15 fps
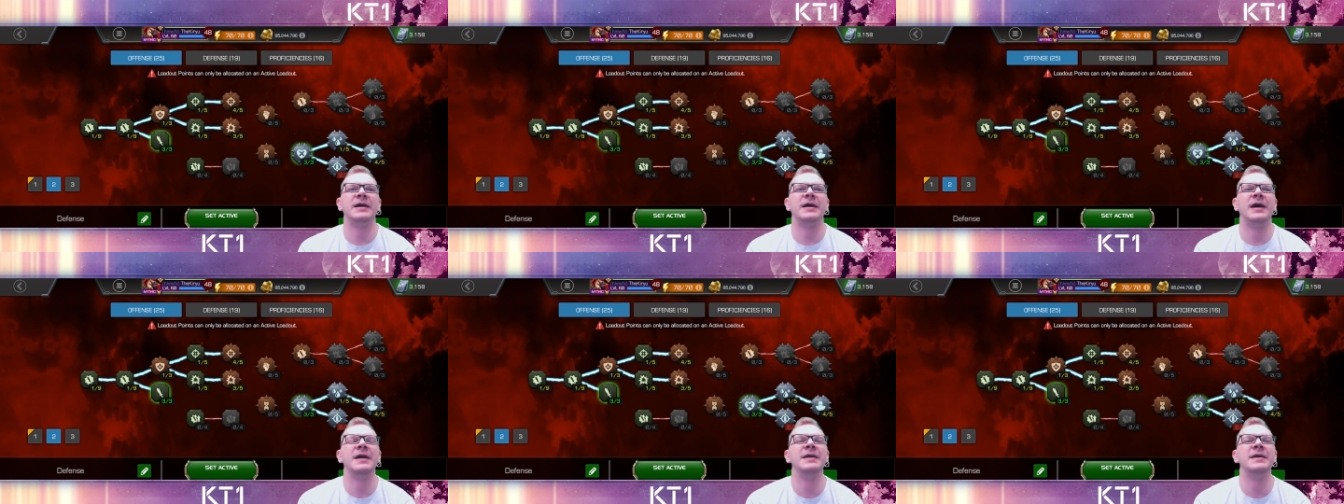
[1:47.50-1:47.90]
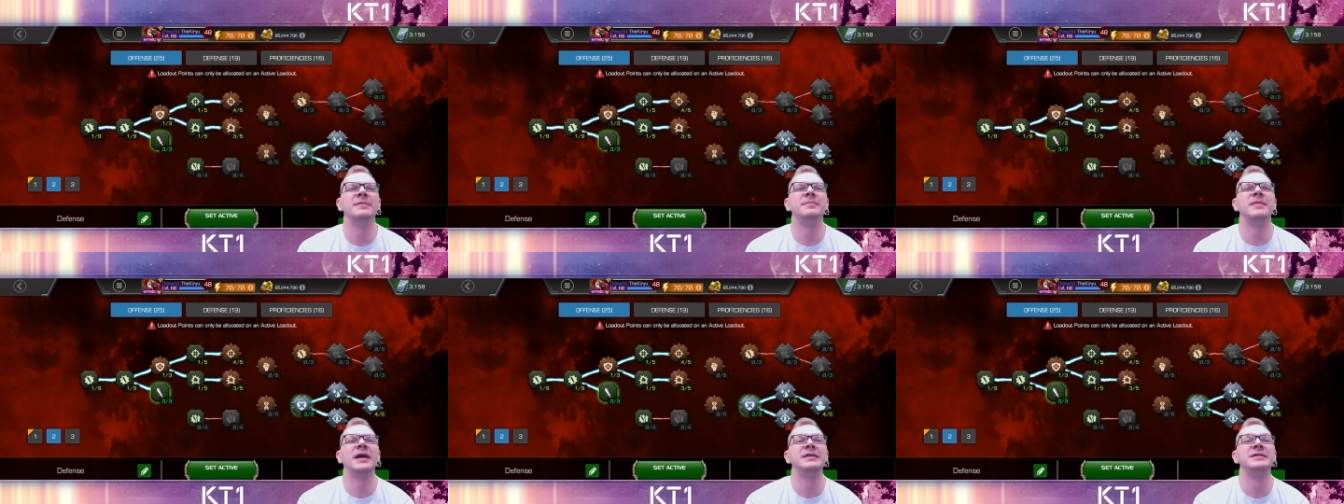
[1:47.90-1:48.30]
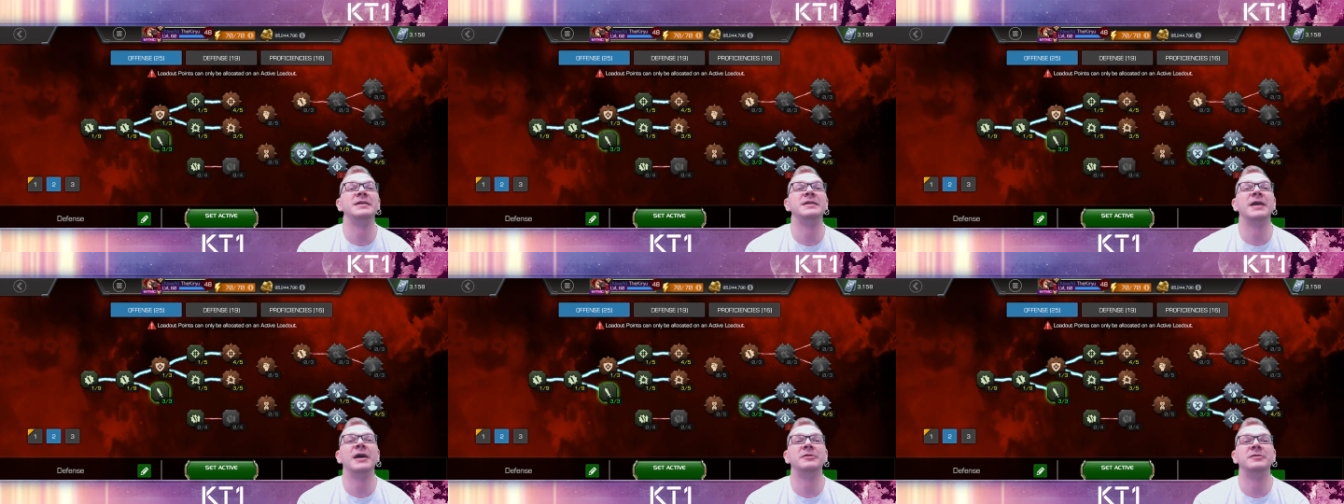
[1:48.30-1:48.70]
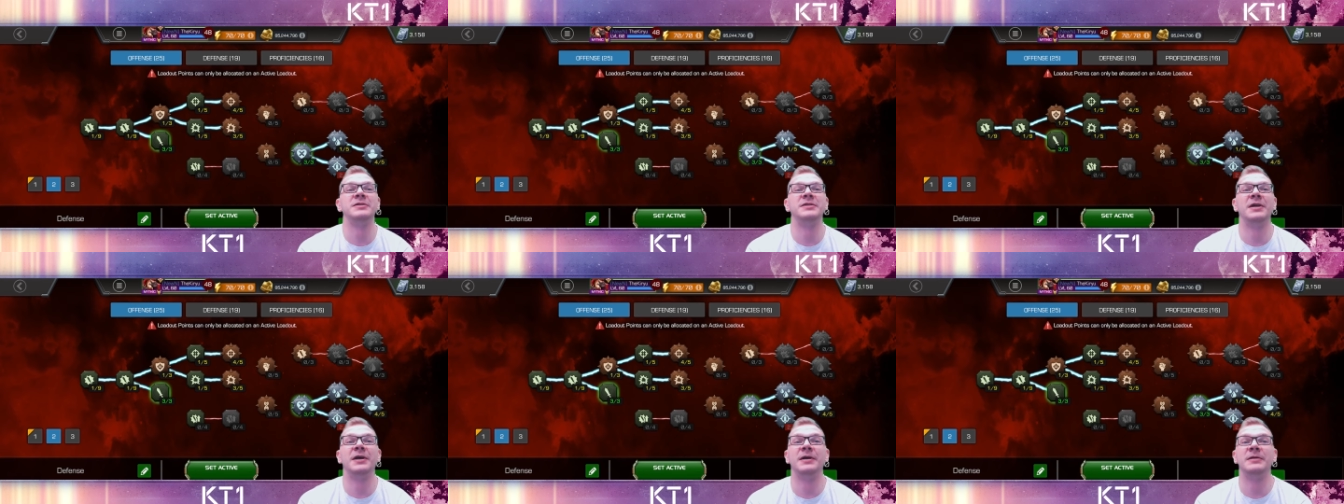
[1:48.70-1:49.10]
I am maxing out
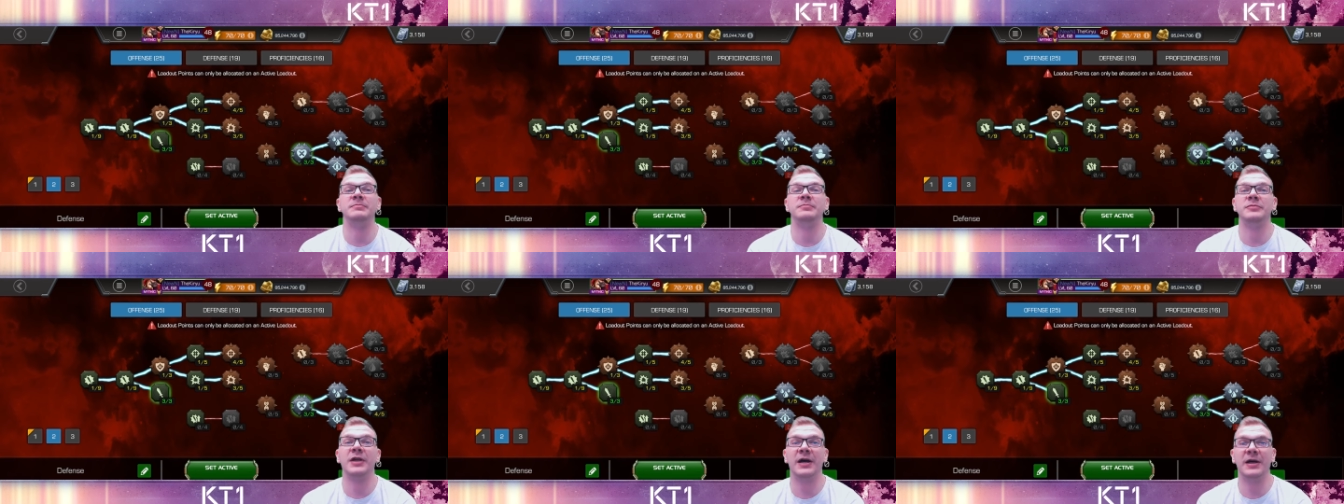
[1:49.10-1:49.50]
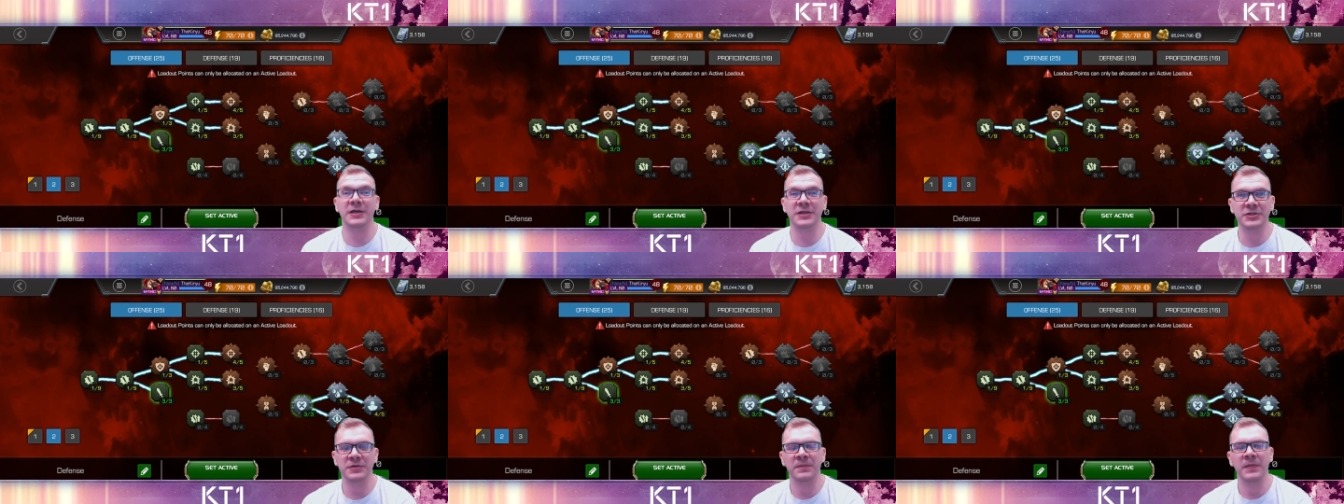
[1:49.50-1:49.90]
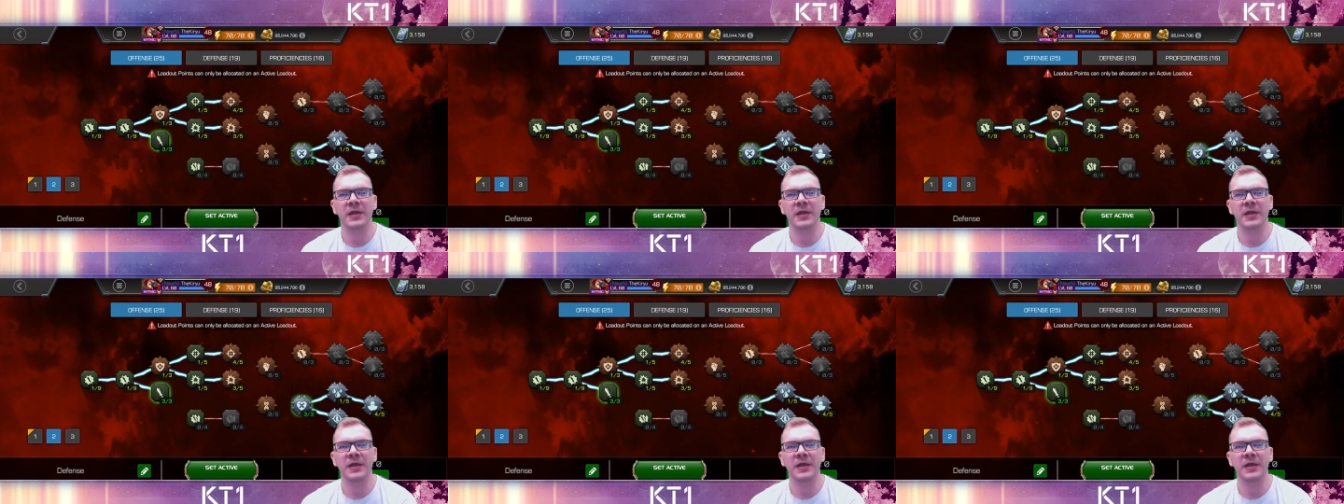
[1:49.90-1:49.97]
uh, courage.